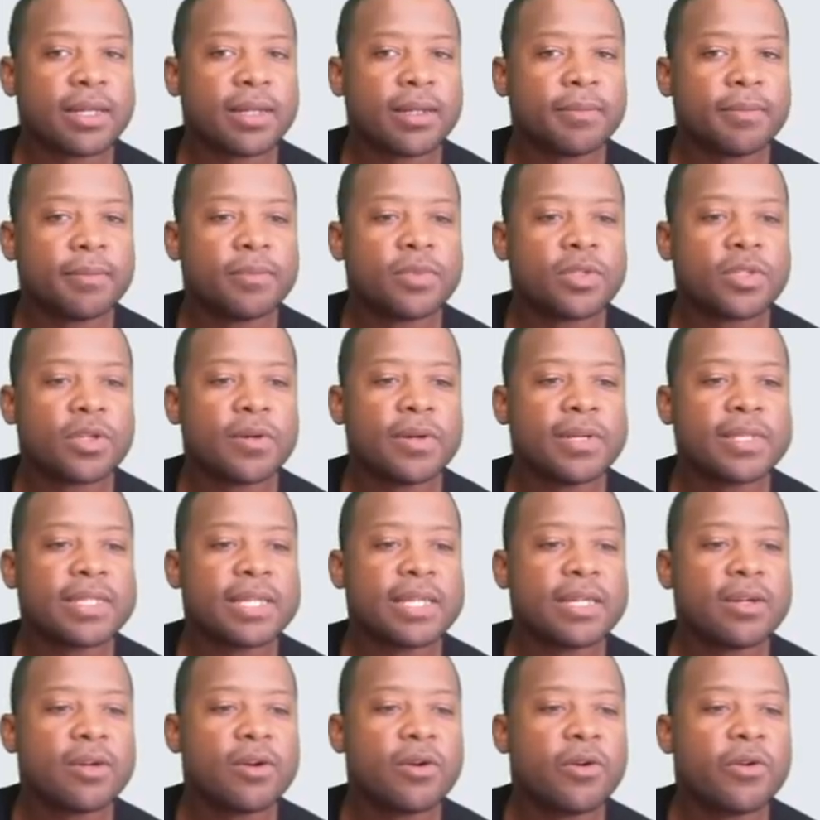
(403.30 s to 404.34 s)
up. So it's
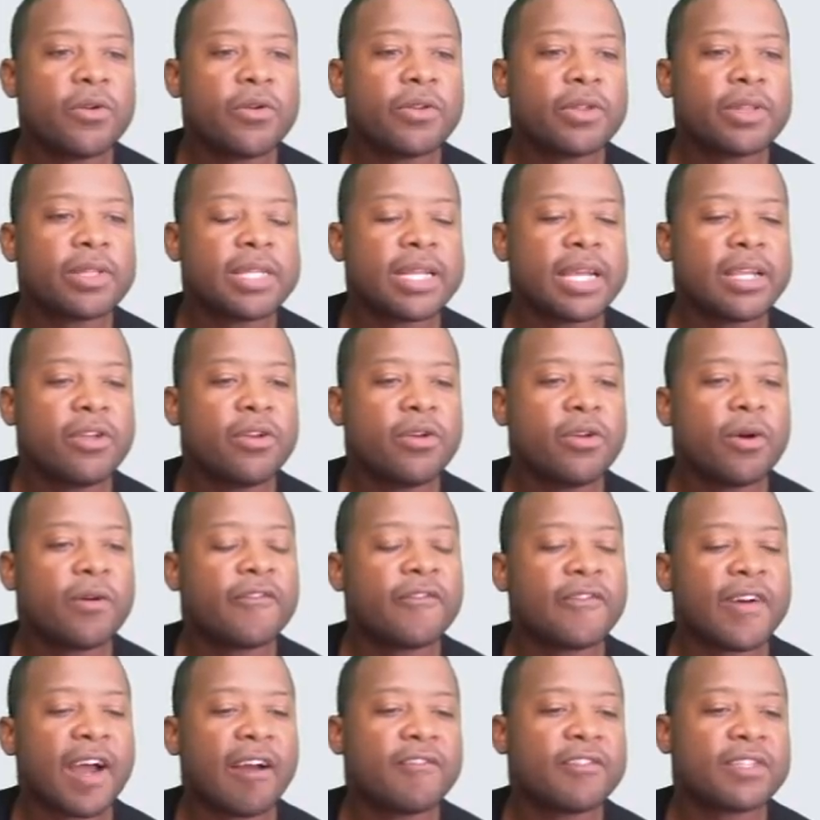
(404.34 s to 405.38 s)
gonna go to take you to a
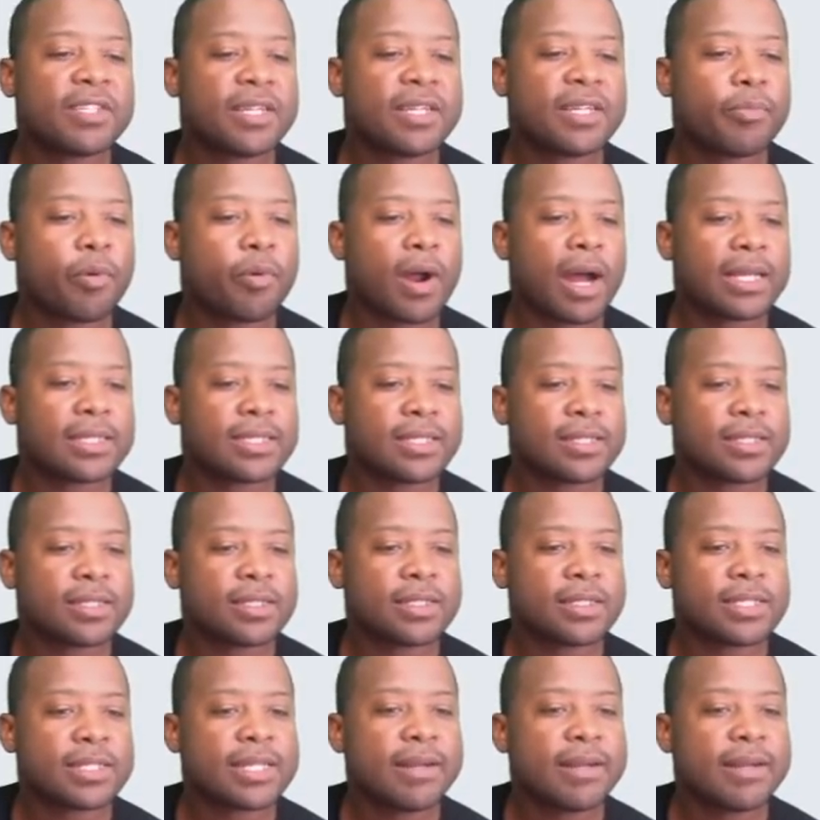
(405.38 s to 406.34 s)
5-step process.